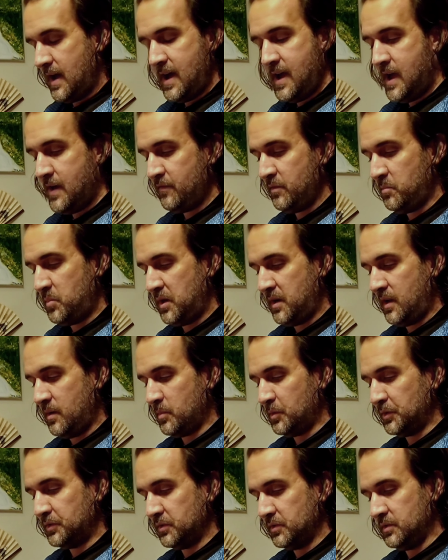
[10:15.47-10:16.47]
"I haven't been
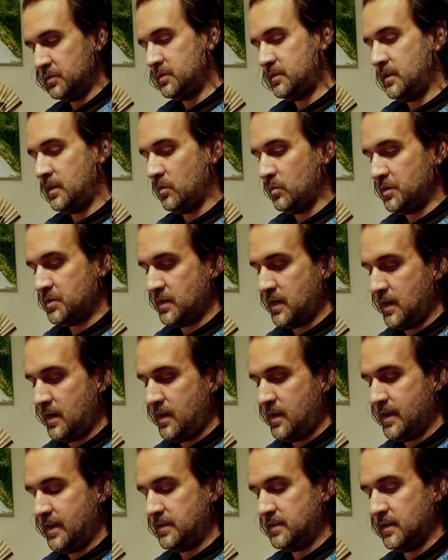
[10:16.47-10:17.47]
able to distinguish
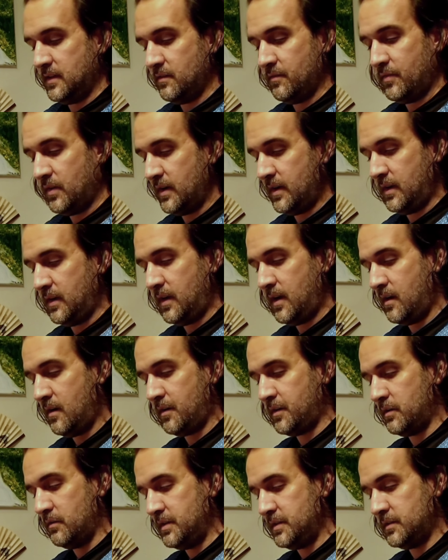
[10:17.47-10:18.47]
any identifying
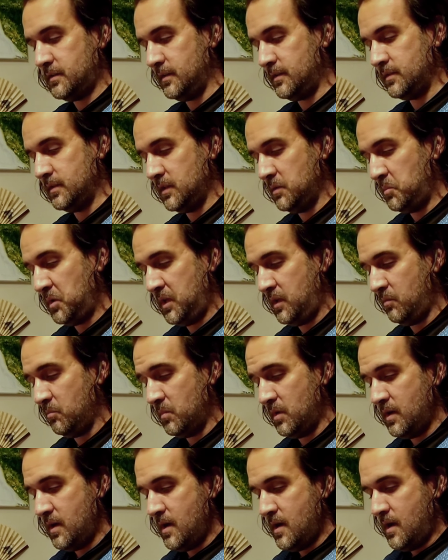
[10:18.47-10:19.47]
characteristics in the
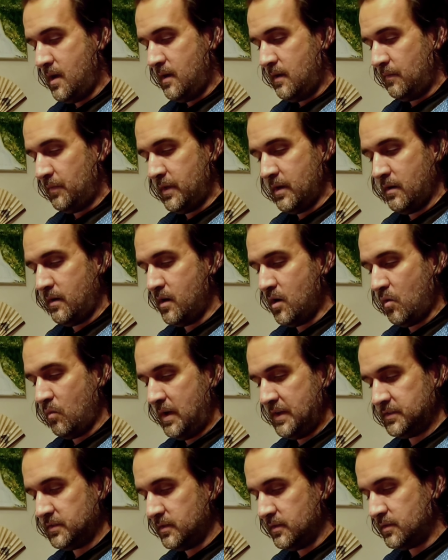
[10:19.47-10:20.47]
beam. There are no
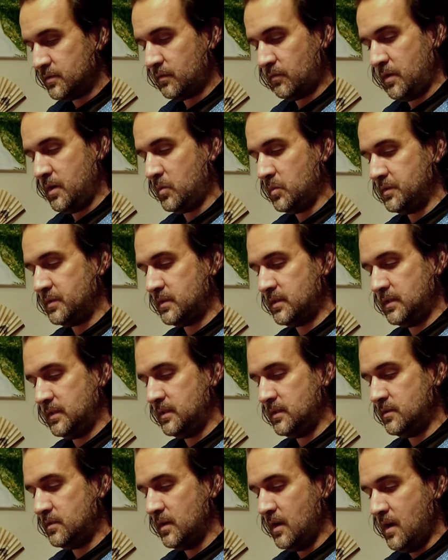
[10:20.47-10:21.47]
resonance
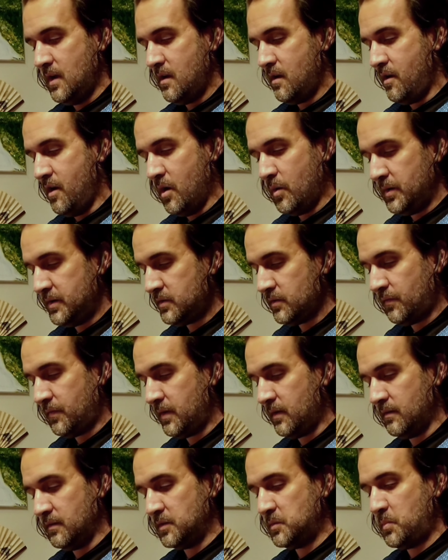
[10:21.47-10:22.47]
frequencies, no
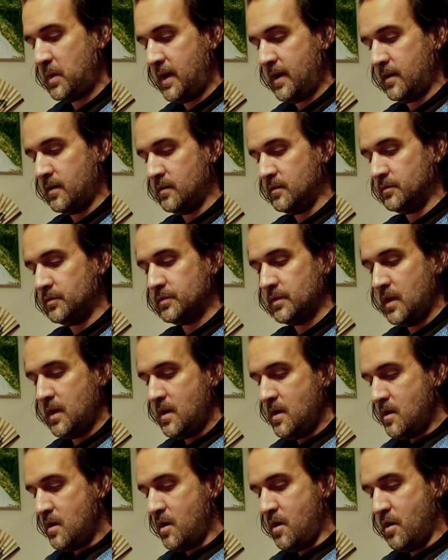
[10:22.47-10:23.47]
interference patterns,
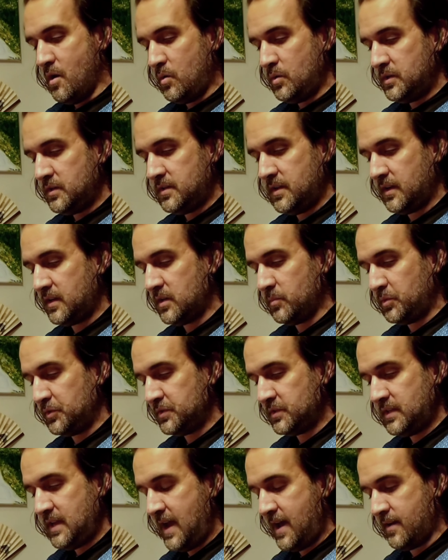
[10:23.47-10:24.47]
no
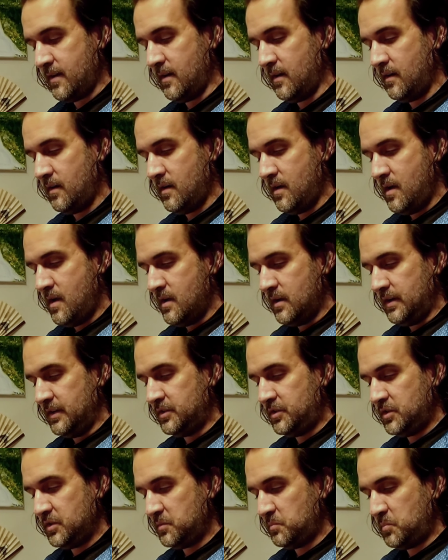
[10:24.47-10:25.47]
detectable scatter.
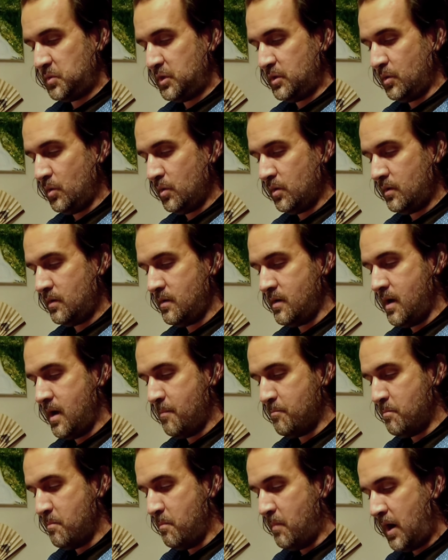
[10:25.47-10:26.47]
It's just pure
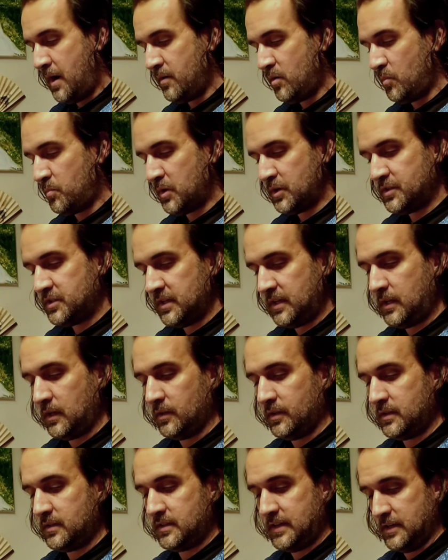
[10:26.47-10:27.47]

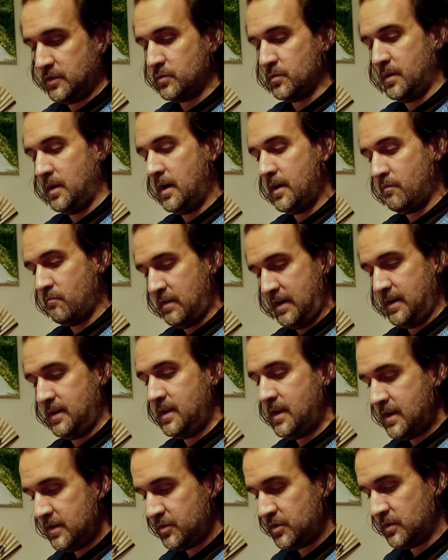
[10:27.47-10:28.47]
monoparticulate tetryon
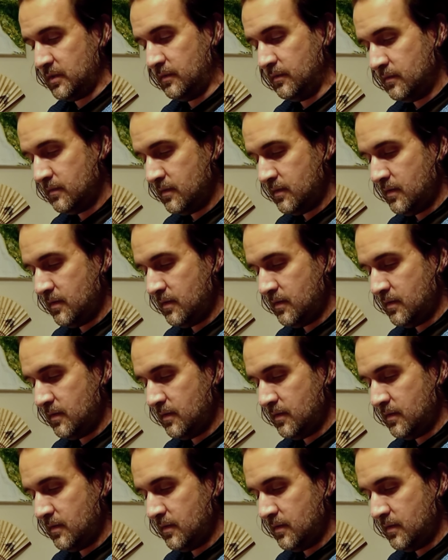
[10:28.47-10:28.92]
radiation.